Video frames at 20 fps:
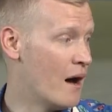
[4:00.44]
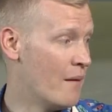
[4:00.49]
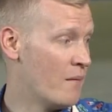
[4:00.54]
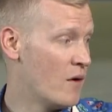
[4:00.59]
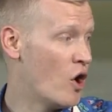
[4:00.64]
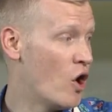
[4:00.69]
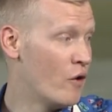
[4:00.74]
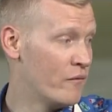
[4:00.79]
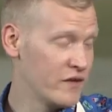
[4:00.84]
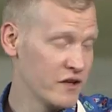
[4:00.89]

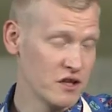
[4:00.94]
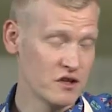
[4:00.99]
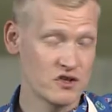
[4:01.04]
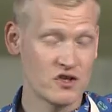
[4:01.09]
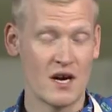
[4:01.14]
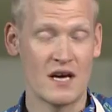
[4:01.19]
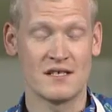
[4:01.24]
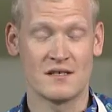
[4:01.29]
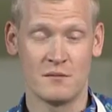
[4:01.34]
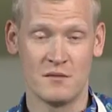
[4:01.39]
hopefully you'll
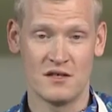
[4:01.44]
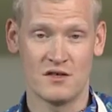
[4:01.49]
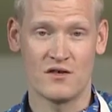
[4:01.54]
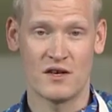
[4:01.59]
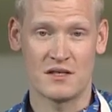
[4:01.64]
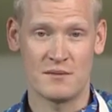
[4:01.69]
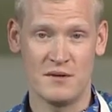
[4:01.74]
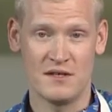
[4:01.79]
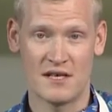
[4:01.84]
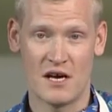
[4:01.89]
try some of these
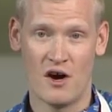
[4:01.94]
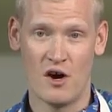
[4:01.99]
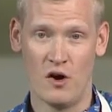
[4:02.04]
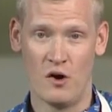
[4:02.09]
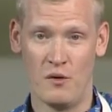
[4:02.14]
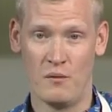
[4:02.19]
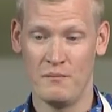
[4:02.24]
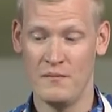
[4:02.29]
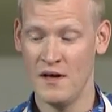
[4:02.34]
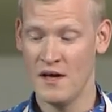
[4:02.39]
recipes at
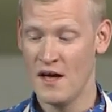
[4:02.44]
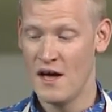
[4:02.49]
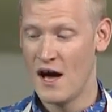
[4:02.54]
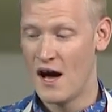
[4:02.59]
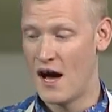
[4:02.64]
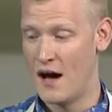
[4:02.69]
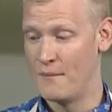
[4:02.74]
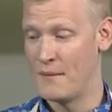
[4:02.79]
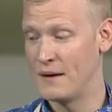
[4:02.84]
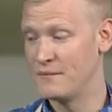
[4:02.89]
home.
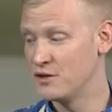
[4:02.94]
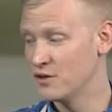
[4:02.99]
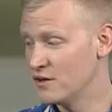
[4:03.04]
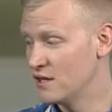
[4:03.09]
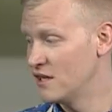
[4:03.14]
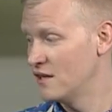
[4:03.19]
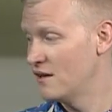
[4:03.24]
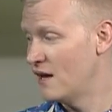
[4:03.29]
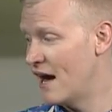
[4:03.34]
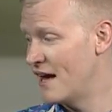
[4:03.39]

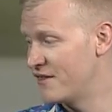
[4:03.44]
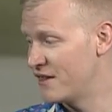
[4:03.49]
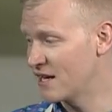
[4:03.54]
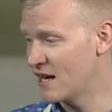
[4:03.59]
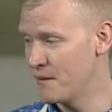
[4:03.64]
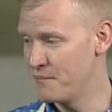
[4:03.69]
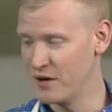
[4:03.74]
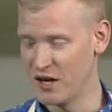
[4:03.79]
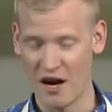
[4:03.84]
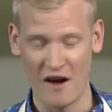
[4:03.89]
I think
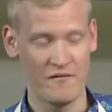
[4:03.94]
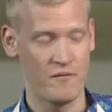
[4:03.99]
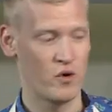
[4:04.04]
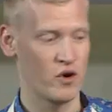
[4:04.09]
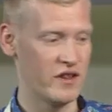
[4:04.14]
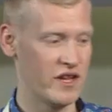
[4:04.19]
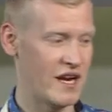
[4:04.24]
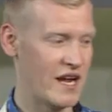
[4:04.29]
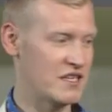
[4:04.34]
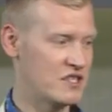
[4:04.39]
I bit off more
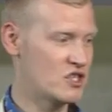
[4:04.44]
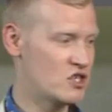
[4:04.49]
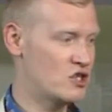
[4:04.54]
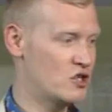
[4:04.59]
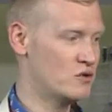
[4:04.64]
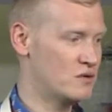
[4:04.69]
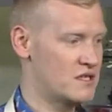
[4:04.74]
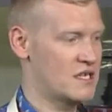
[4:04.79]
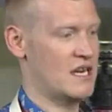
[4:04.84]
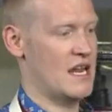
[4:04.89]
than I
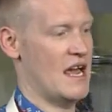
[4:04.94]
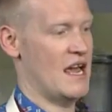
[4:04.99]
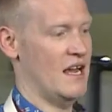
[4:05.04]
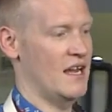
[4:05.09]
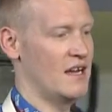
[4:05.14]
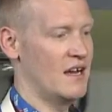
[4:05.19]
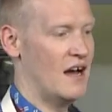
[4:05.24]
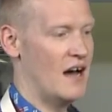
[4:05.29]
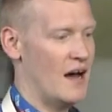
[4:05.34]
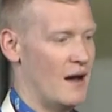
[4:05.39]
chew
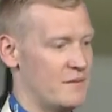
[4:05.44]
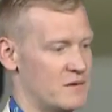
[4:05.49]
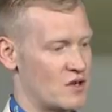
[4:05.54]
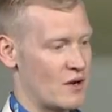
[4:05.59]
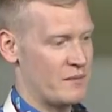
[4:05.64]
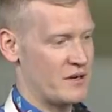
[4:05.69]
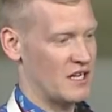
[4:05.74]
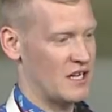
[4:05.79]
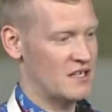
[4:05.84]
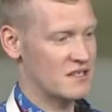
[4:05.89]
today, so I'm
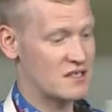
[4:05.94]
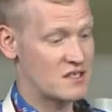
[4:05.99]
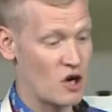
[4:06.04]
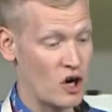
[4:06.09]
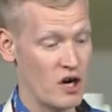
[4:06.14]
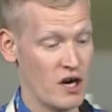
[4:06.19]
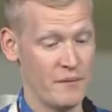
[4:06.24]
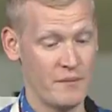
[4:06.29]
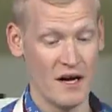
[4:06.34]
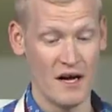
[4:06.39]
going to get
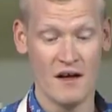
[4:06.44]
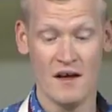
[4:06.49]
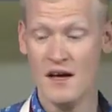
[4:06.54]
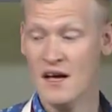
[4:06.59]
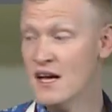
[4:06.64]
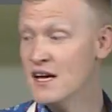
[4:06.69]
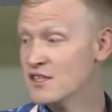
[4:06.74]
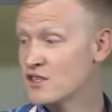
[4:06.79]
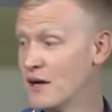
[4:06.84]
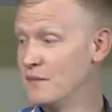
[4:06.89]
started.
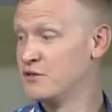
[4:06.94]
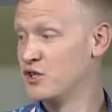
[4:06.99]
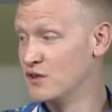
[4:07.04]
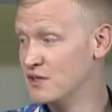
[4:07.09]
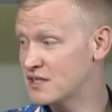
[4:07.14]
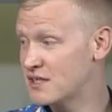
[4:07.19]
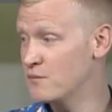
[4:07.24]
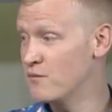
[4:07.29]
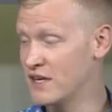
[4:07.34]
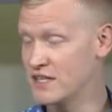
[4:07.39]
So I'm
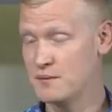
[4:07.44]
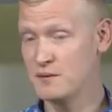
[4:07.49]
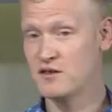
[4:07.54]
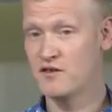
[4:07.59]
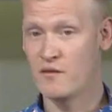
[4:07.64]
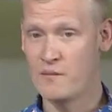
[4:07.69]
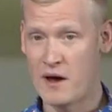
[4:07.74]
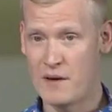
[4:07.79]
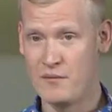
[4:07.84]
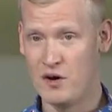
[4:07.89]
doing some recipes
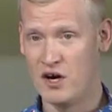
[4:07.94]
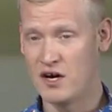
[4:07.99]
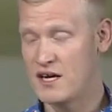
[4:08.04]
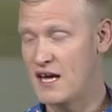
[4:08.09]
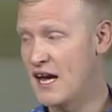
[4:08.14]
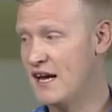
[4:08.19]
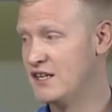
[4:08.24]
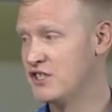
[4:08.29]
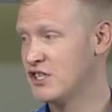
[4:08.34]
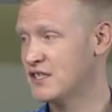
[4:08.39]
from my book.
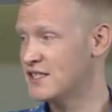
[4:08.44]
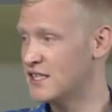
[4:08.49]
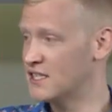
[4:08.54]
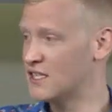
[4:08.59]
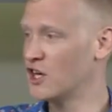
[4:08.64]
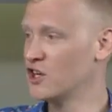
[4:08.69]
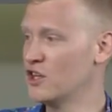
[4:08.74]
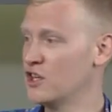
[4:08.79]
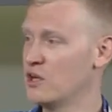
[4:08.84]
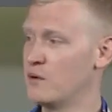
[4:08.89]
And just to
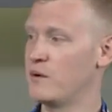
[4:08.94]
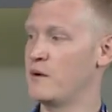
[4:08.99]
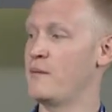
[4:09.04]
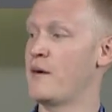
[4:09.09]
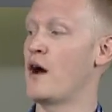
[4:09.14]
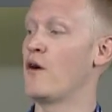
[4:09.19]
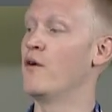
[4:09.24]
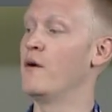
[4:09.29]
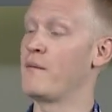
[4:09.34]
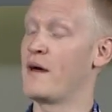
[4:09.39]
tell you a little bit
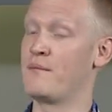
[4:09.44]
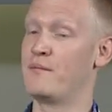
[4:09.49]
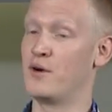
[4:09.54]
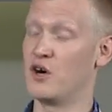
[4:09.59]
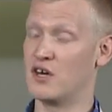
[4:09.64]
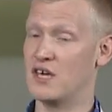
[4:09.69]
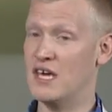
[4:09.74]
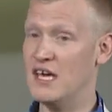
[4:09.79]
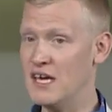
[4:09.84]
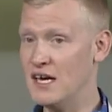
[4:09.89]
about what my
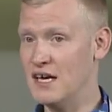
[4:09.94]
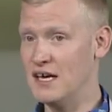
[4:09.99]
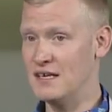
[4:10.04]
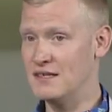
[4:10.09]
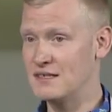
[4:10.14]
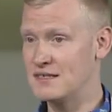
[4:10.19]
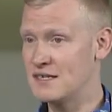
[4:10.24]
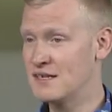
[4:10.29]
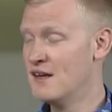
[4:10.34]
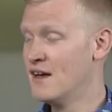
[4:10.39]
book
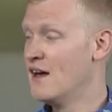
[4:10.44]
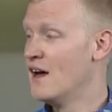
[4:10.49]
is,